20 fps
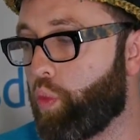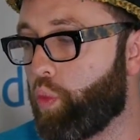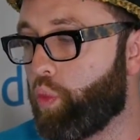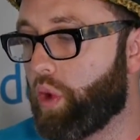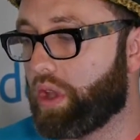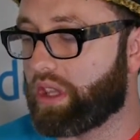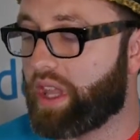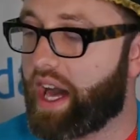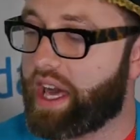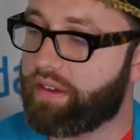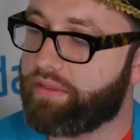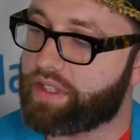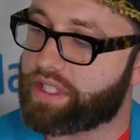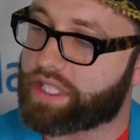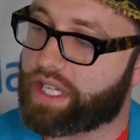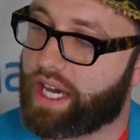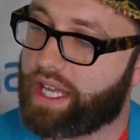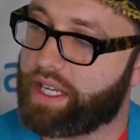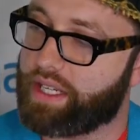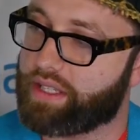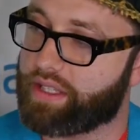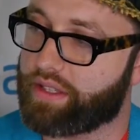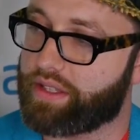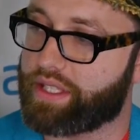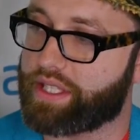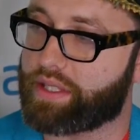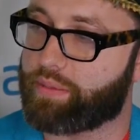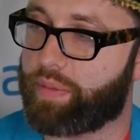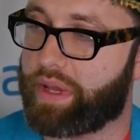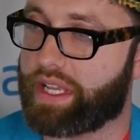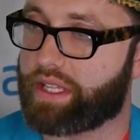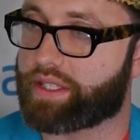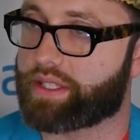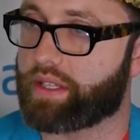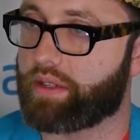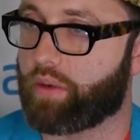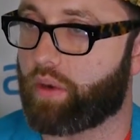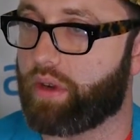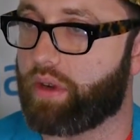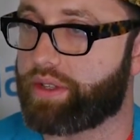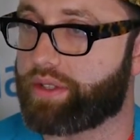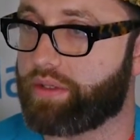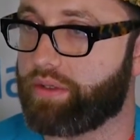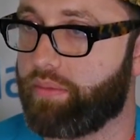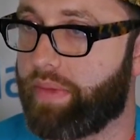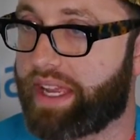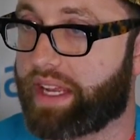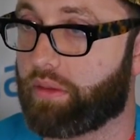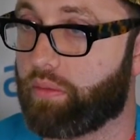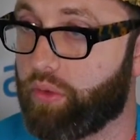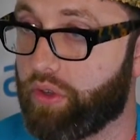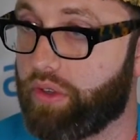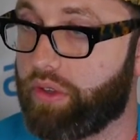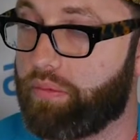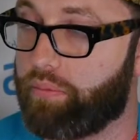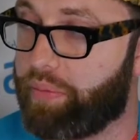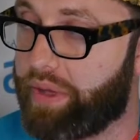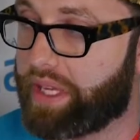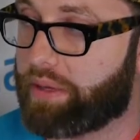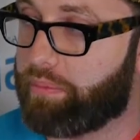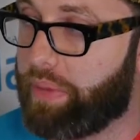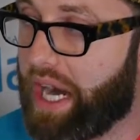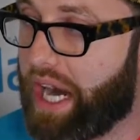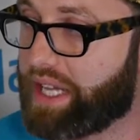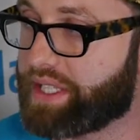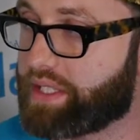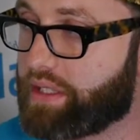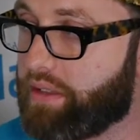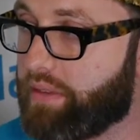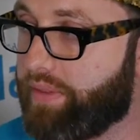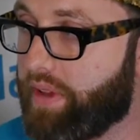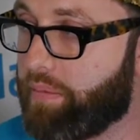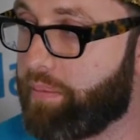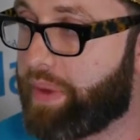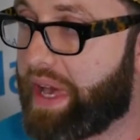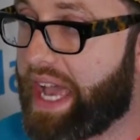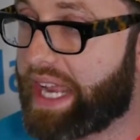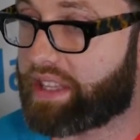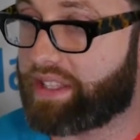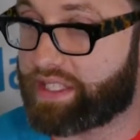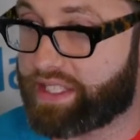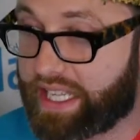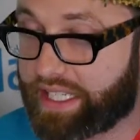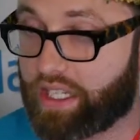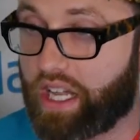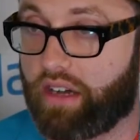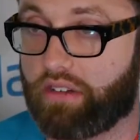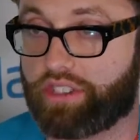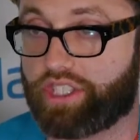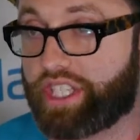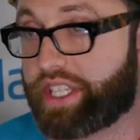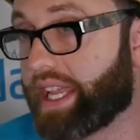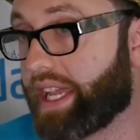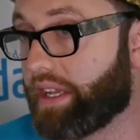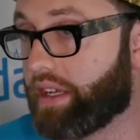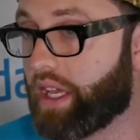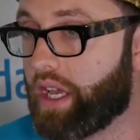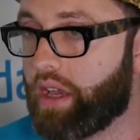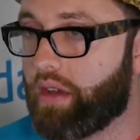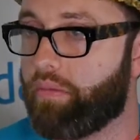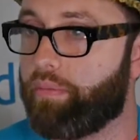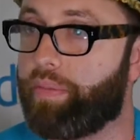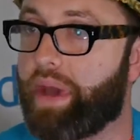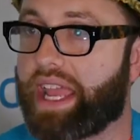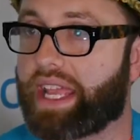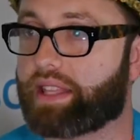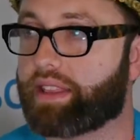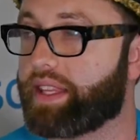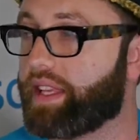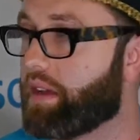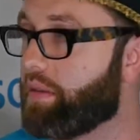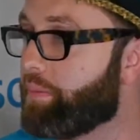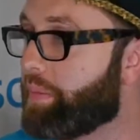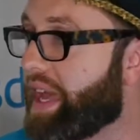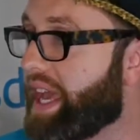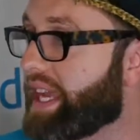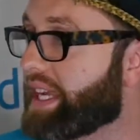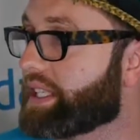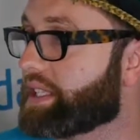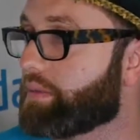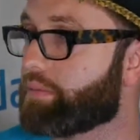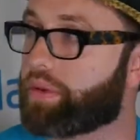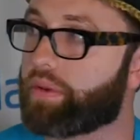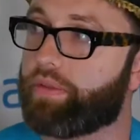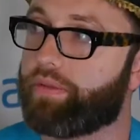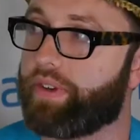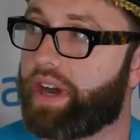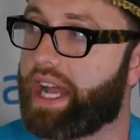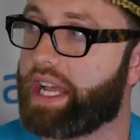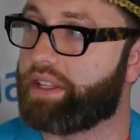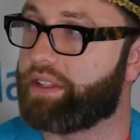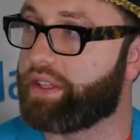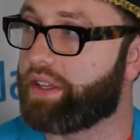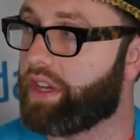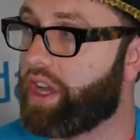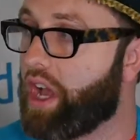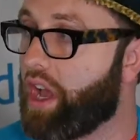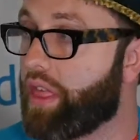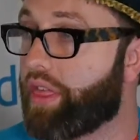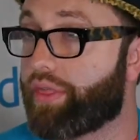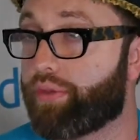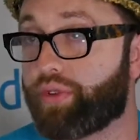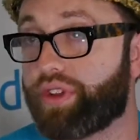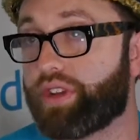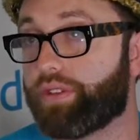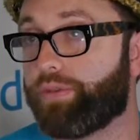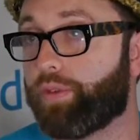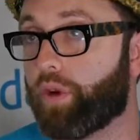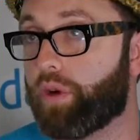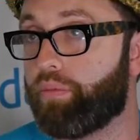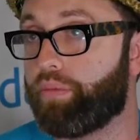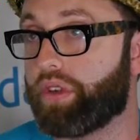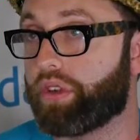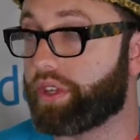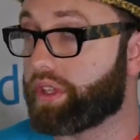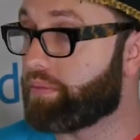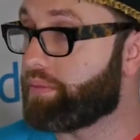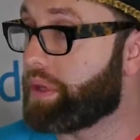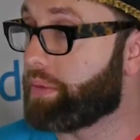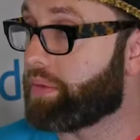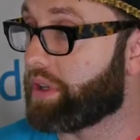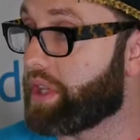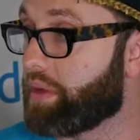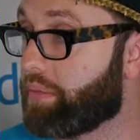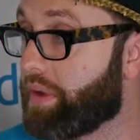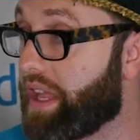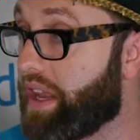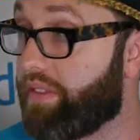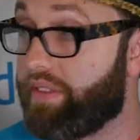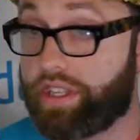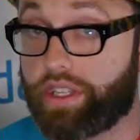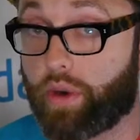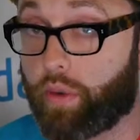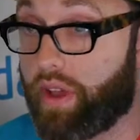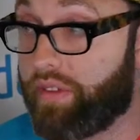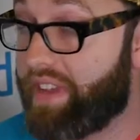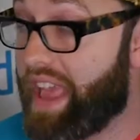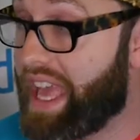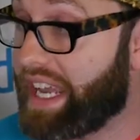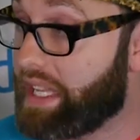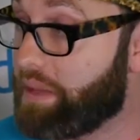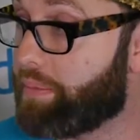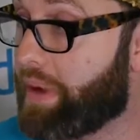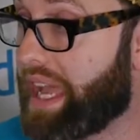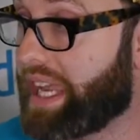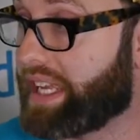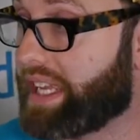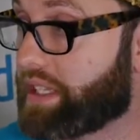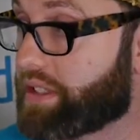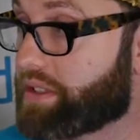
a lot of us got into this space in order to make a really big positive impact. This technology can bank the unbanked and provide the 3 to 4 billion people on the planet that don't have any banking